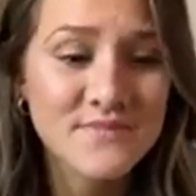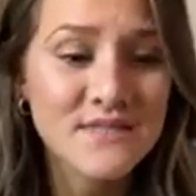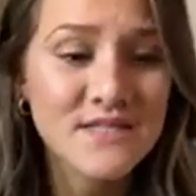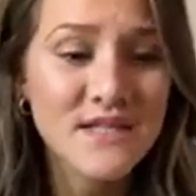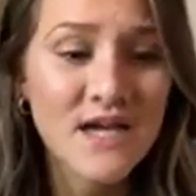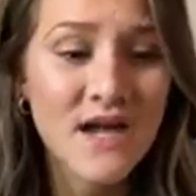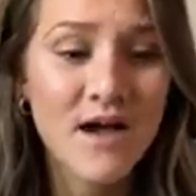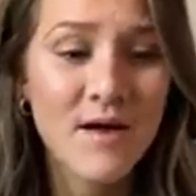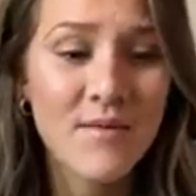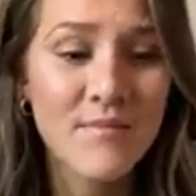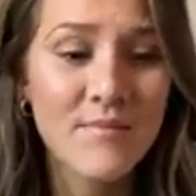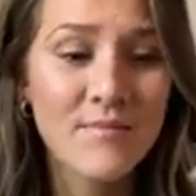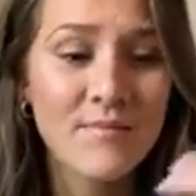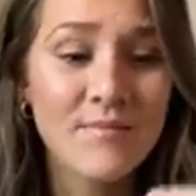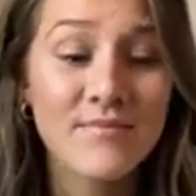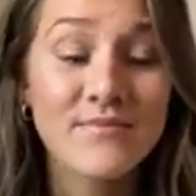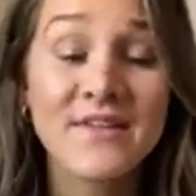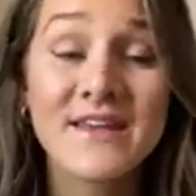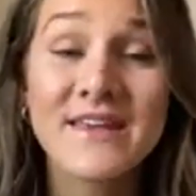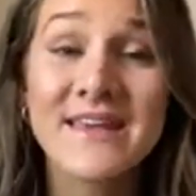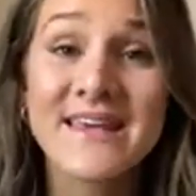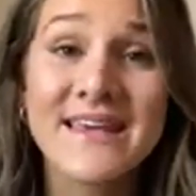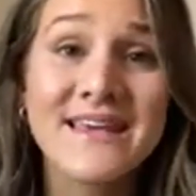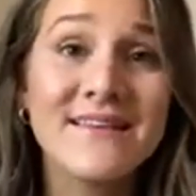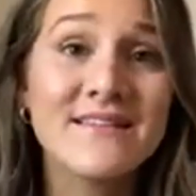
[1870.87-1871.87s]
the
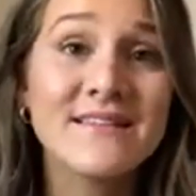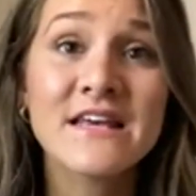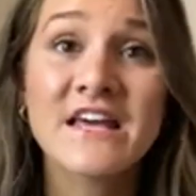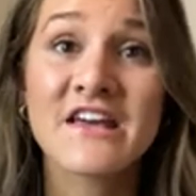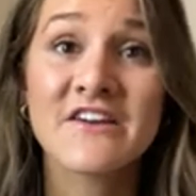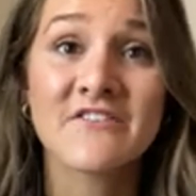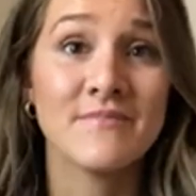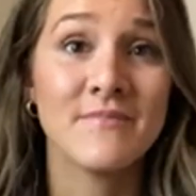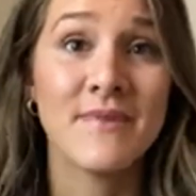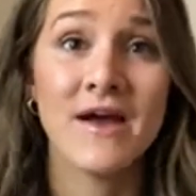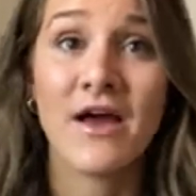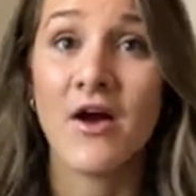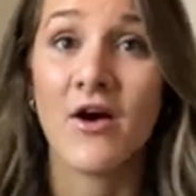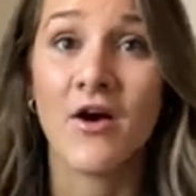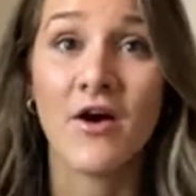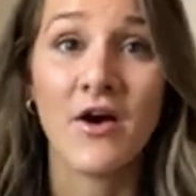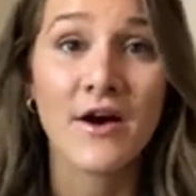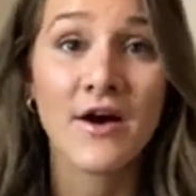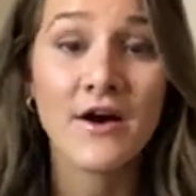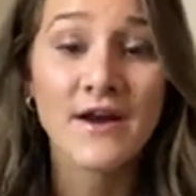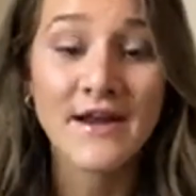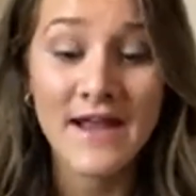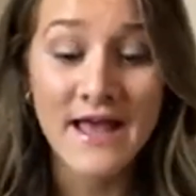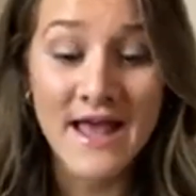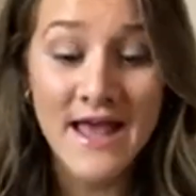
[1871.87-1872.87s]
healing of my
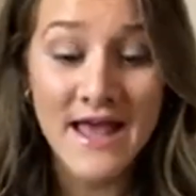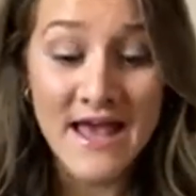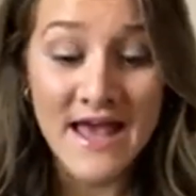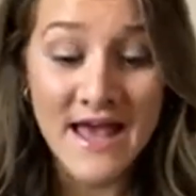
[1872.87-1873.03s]
heart.